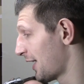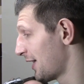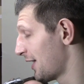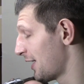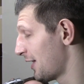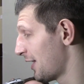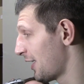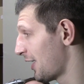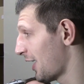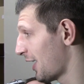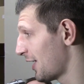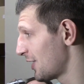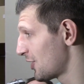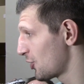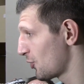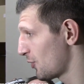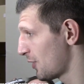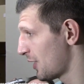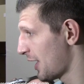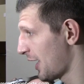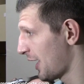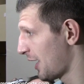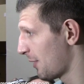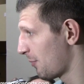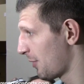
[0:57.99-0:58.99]
they, they kind of saw
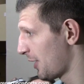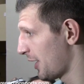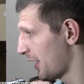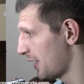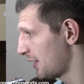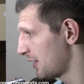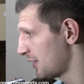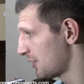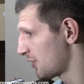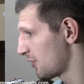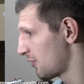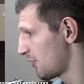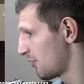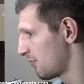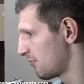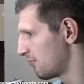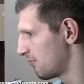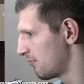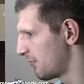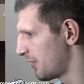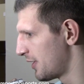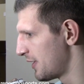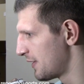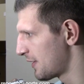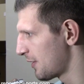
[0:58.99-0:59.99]
that I can play it, and so
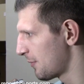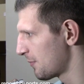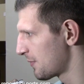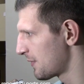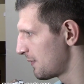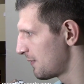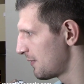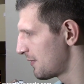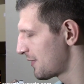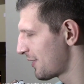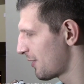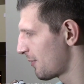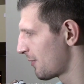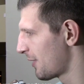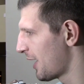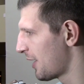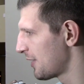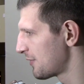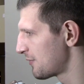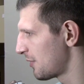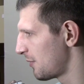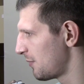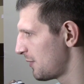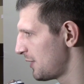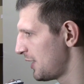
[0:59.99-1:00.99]
in some some
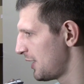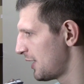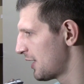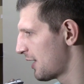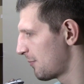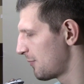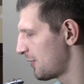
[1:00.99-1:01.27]
games when we need it,